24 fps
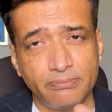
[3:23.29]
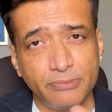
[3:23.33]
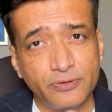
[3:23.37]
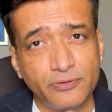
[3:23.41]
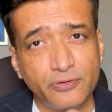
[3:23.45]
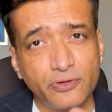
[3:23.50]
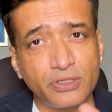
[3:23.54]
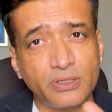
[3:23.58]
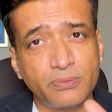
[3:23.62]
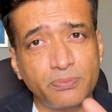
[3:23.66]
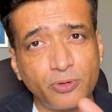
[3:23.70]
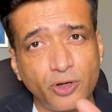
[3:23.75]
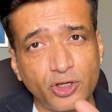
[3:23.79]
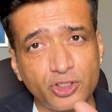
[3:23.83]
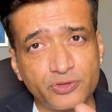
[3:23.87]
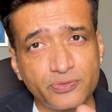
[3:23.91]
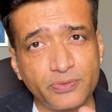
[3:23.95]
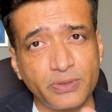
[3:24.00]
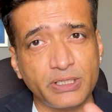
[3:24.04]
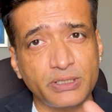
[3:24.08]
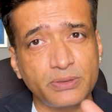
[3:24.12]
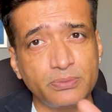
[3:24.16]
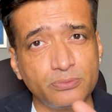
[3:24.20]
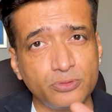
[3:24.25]
before a
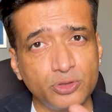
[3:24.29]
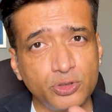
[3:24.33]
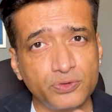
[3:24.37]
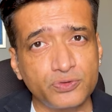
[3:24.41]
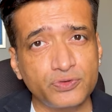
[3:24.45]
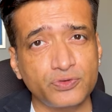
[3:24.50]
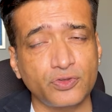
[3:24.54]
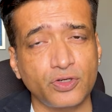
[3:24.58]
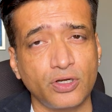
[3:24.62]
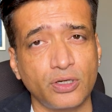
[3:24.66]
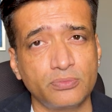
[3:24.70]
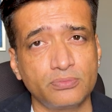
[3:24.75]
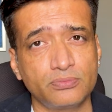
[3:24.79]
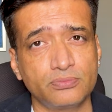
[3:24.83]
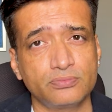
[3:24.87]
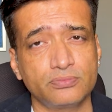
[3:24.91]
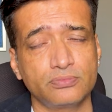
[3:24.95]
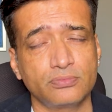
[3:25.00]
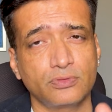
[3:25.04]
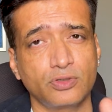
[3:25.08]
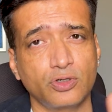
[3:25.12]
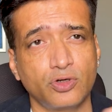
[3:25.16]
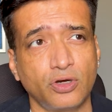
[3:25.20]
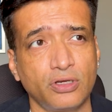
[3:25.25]
prospect moves from
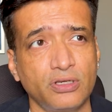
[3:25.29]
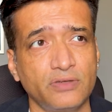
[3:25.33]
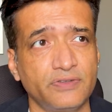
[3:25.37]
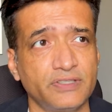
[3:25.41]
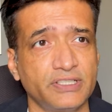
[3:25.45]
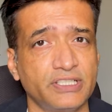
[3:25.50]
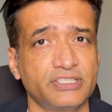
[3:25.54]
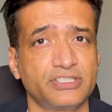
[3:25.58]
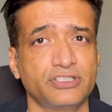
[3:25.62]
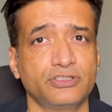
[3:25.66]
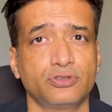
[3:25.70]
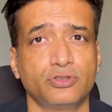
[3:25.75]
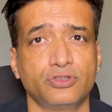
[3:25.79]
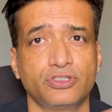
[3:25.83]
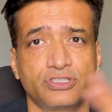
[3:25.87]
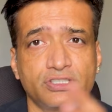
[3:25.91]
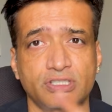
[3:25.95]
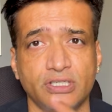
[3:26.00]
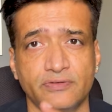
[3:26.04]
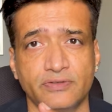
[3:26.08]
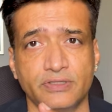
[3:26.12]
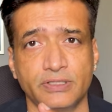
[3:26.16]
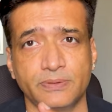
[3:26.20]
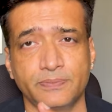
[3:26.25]
qualification to
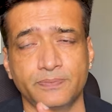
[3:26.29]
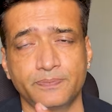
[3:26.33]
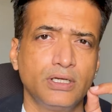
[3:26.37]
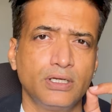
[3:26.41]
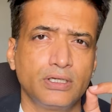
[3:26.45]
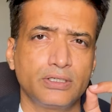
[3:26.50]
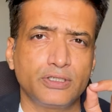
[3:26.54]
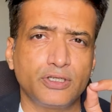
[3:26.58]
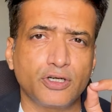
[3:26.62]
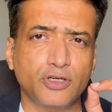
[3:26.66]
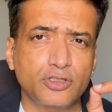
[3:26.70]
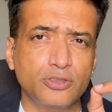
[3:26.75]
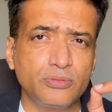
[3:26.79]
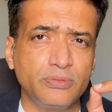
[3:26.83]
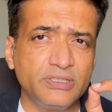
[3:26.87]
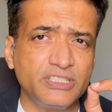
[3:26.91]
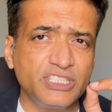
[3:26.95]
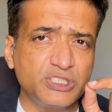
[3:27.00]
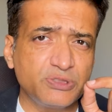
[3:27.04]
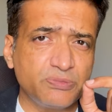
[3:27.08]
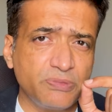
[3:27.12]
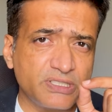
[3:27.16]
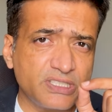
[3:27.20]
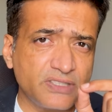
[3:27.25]
discovery? Document
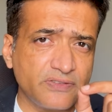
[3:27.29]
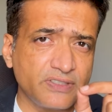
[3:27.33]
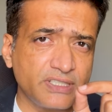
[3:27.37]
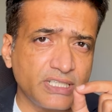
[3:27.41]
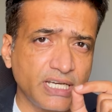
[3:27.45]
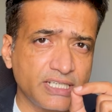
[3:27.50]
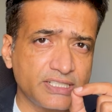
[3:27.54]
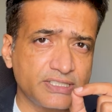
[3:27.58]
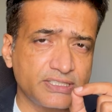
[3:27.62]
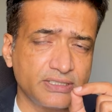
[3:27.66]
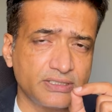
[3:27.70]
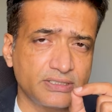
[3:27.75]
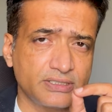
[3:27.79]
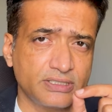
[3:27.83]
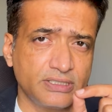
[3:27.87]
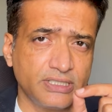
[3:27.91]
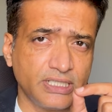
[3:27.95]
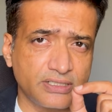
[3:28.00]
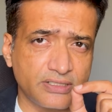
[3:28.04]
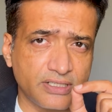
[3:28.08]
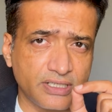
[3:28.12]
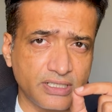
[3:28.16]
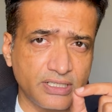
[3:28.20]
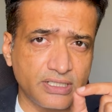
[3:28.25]
the specific actions
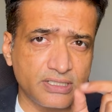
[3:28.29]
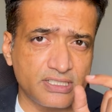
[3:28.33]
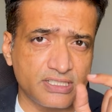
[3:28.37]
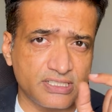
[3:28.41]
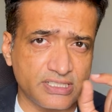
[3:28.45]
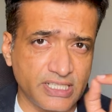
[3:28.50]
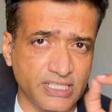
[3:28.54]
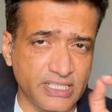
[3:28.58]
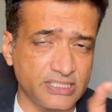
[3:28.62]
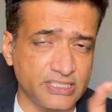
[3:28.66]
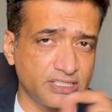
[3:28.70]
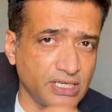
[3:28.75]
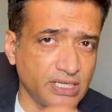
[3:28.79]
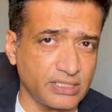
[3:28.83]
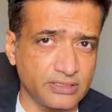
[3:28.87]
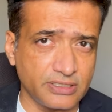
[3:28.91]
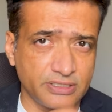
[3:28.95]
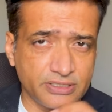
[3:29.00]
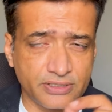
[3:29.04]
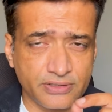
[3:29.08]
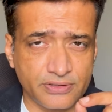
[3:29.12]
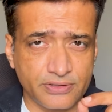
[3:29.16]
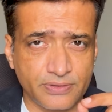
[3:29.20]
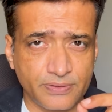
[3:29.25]
that trigger stage
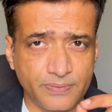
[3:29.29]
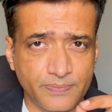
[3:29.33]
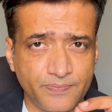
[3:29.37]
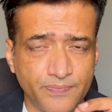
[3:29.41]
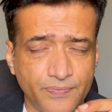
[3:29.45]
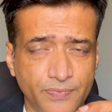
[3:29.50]
transitions.